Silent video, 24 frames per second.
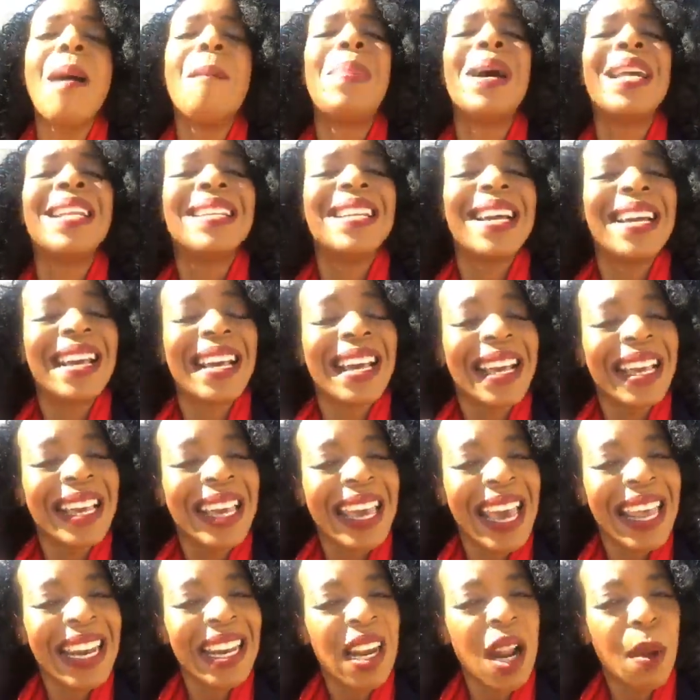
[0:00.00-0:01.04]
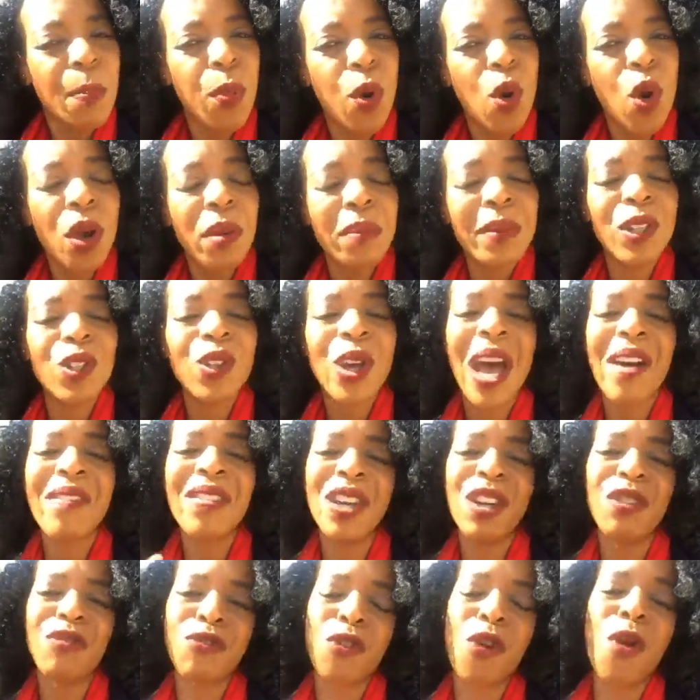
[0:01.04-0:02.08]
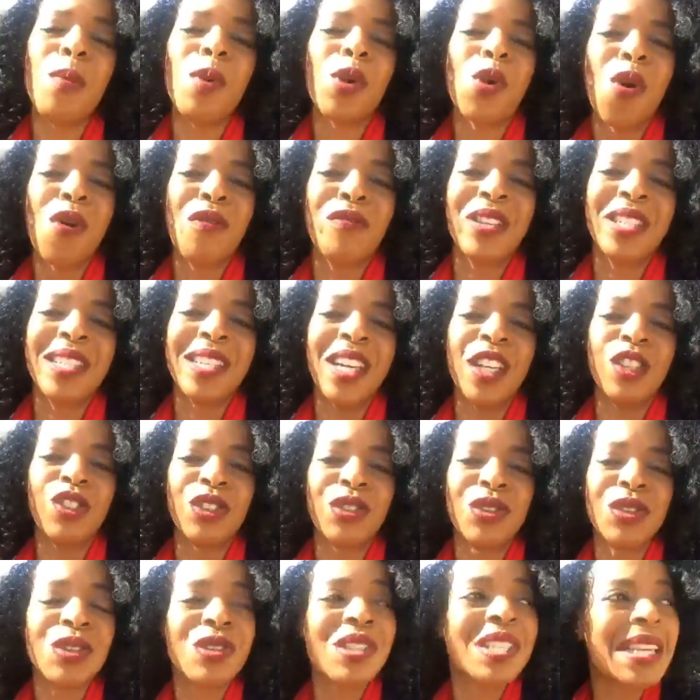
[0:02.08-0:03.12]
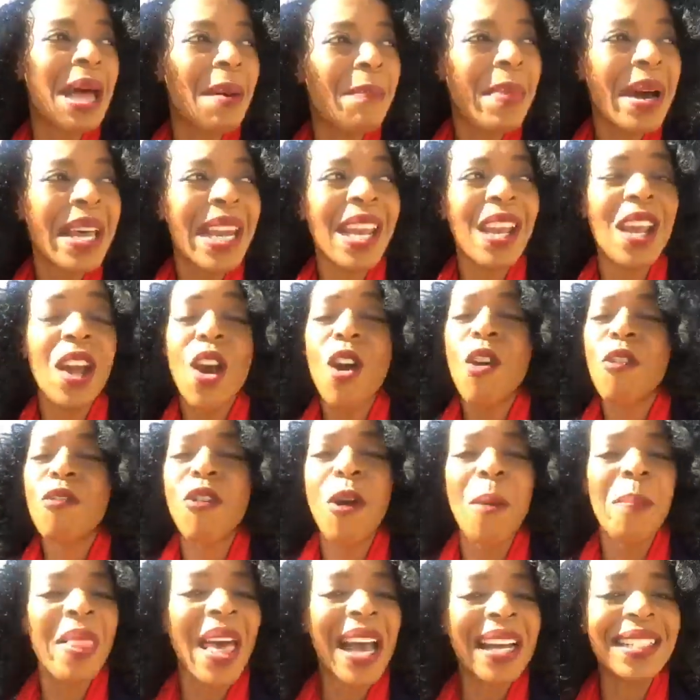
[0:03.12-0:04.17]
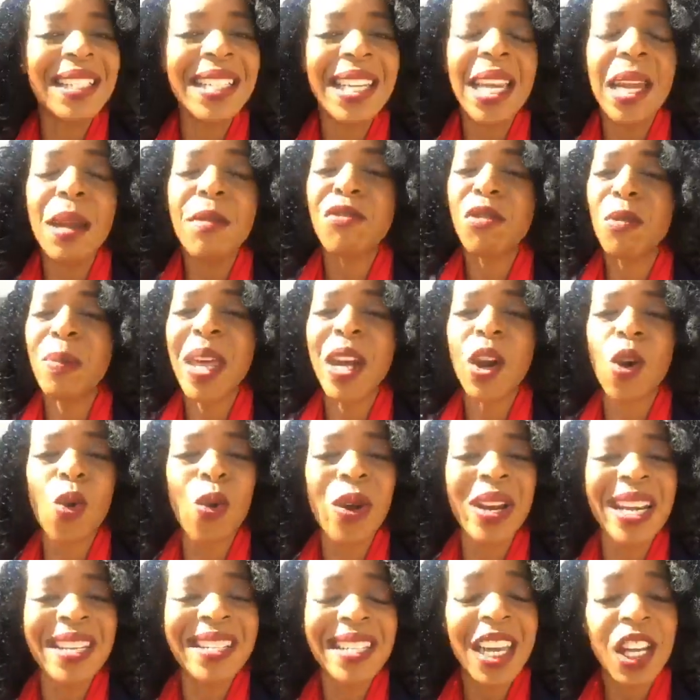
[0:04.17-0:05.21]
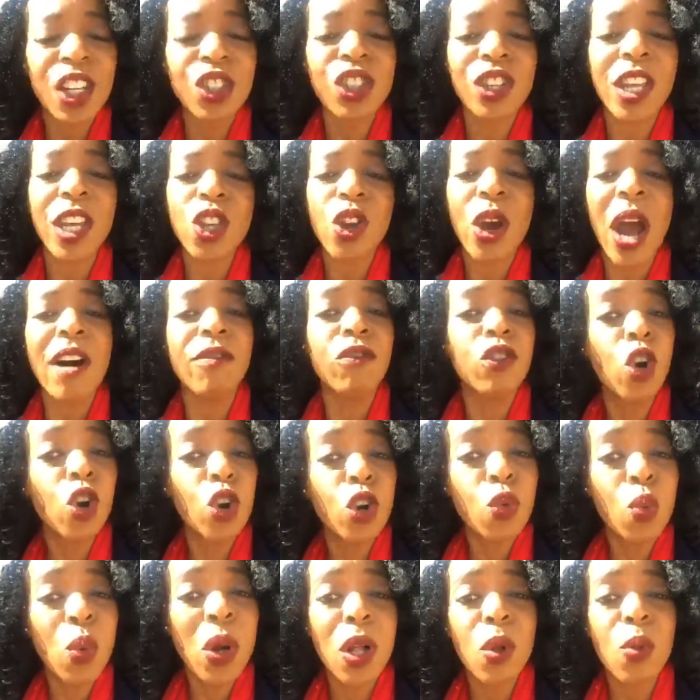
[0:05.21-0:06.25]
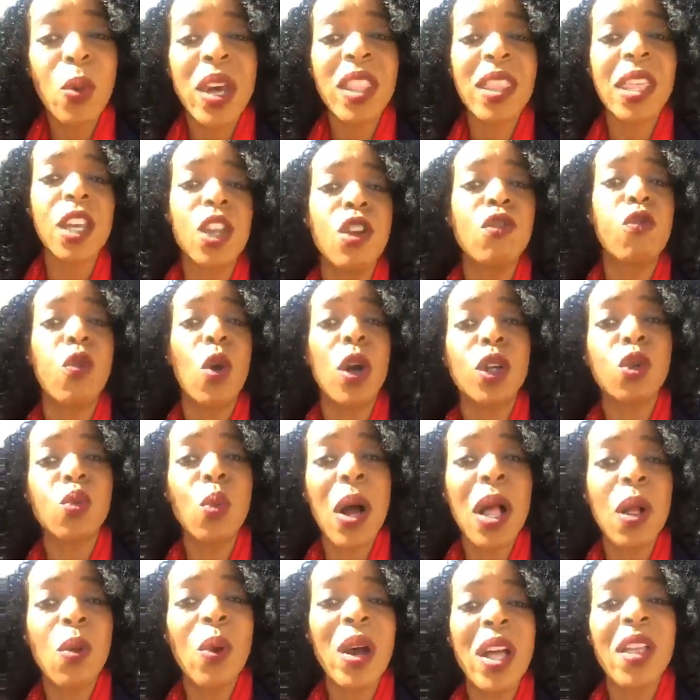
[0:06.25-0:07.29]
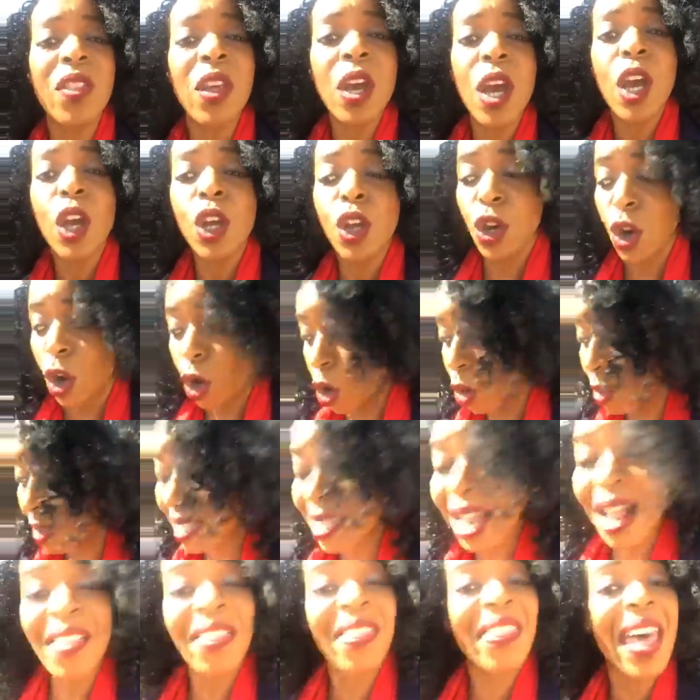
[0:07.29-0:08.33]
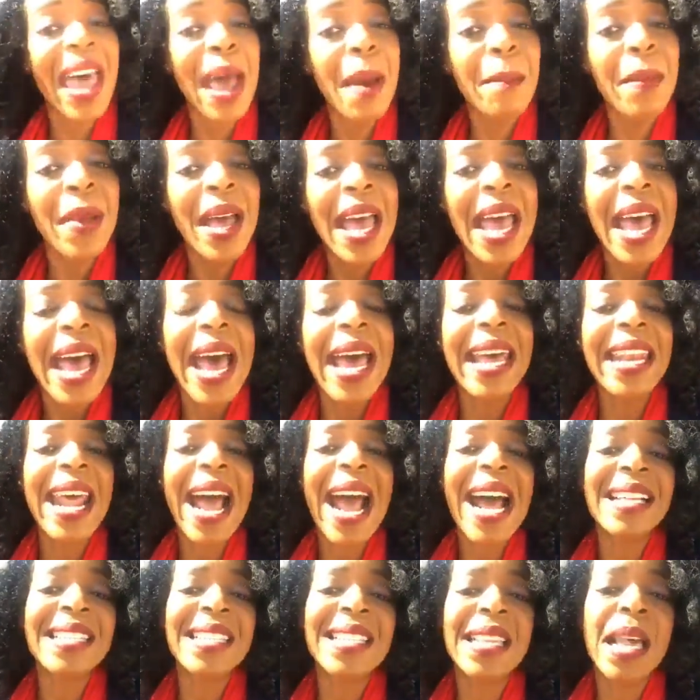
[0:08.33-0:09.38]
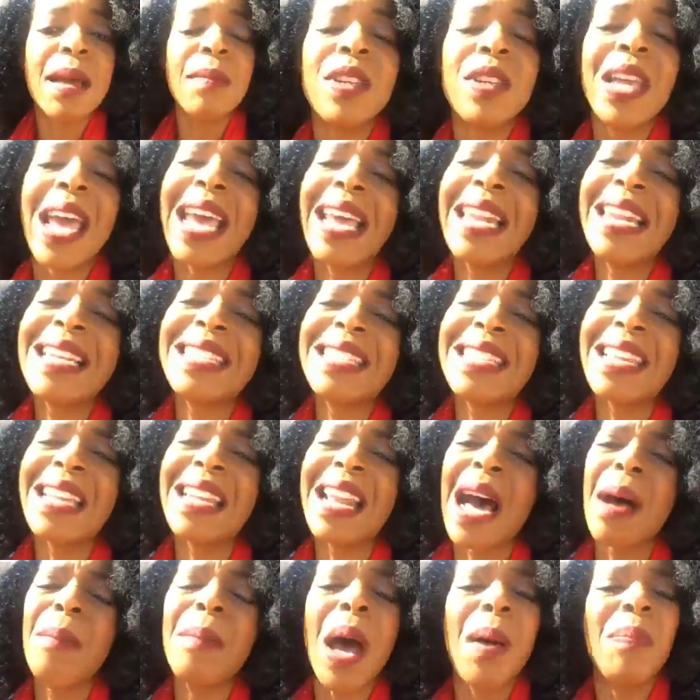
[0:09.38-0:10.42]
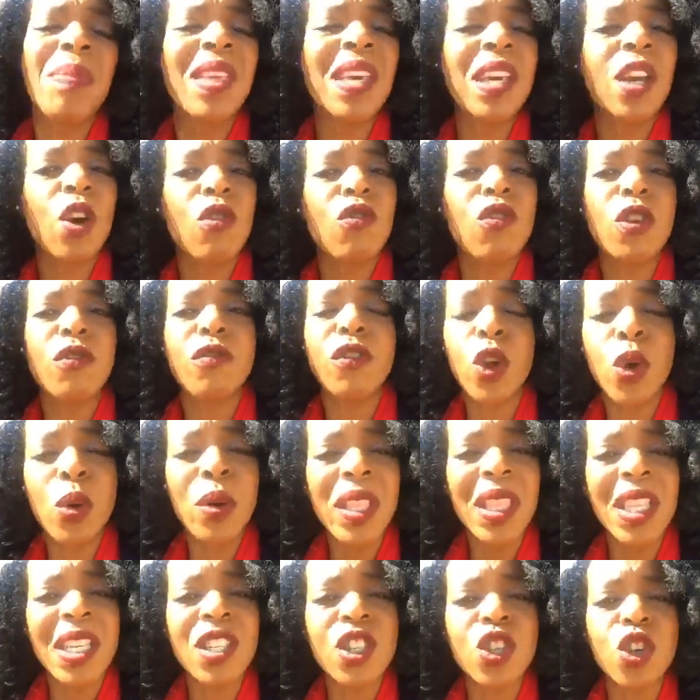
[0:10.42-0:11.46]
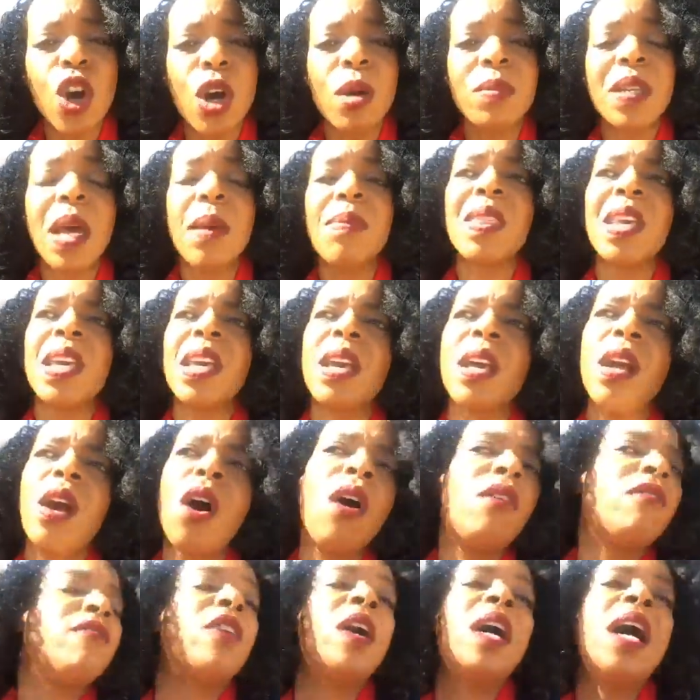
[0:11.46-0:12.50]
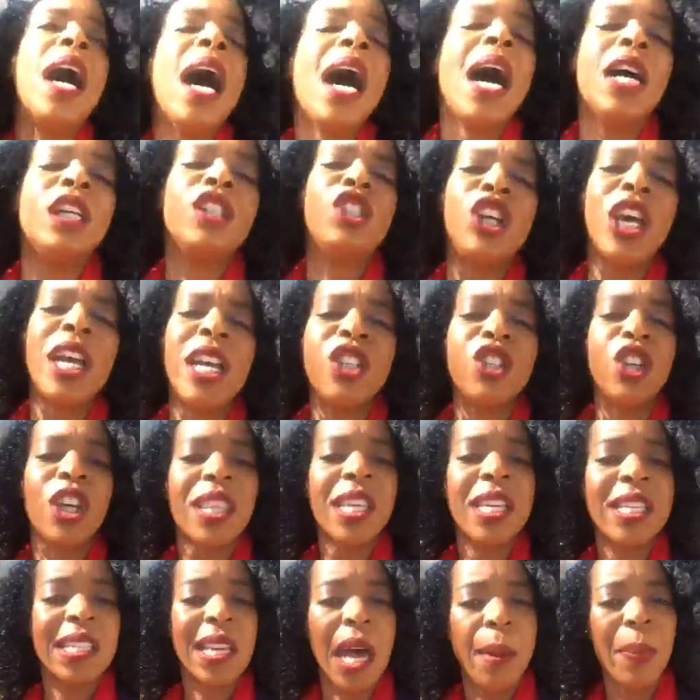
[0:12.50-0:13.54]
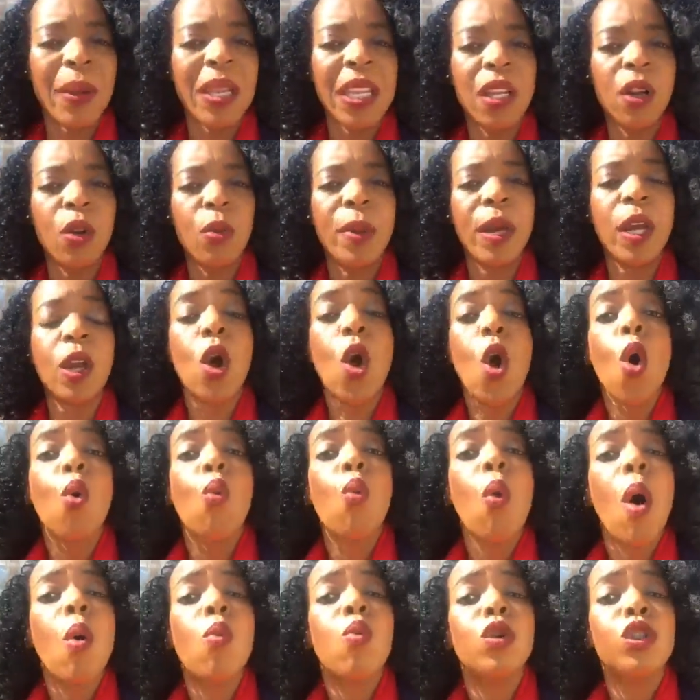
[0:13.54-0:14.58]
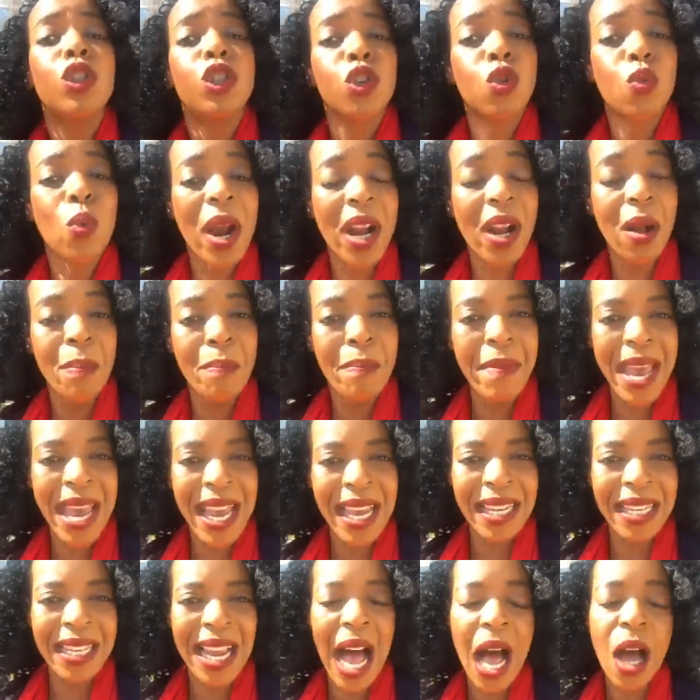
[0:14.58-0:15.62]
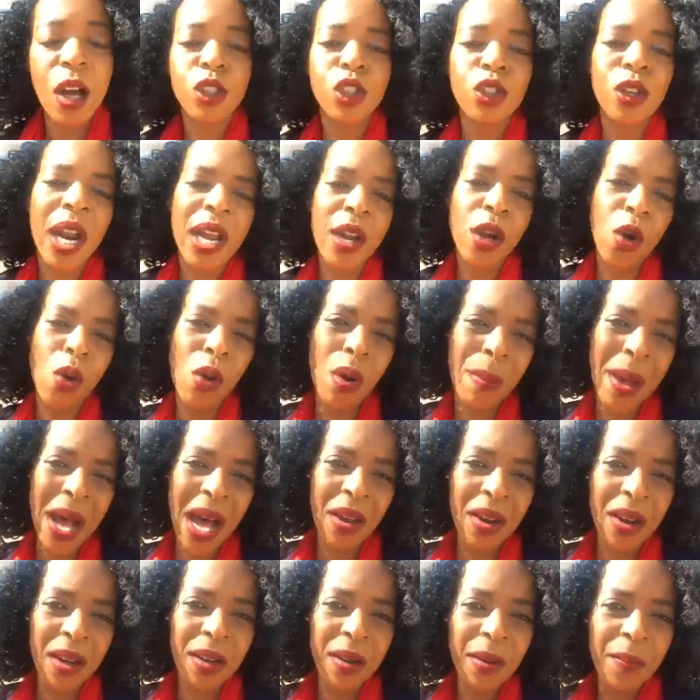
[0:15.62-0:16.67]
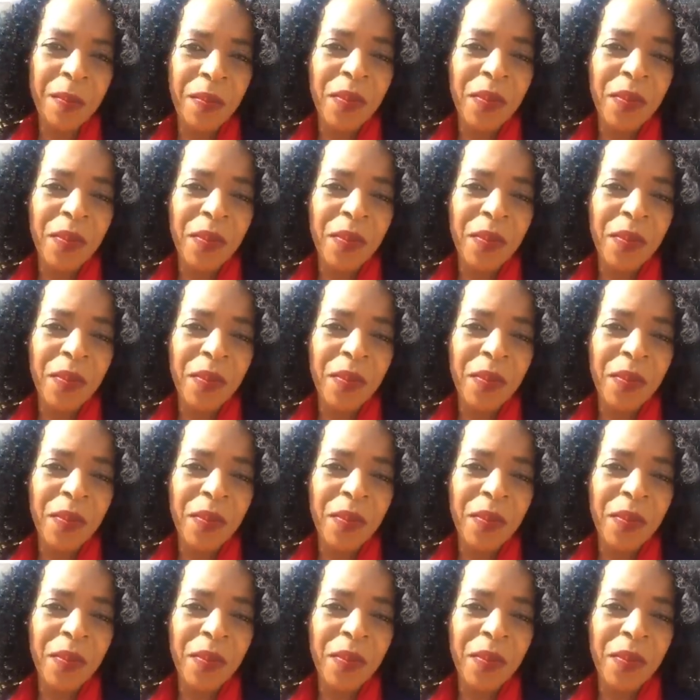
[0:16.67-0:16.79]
But get an appointment to have an informal conversation. So somebody from that team, from that organization that you have goodwill with, that you've worked well with, consult them and ask hey, listen, I'm thinking of reviewing these terms. I'm thinking of changing things up a little bit. What would you recommend? How should I go about it?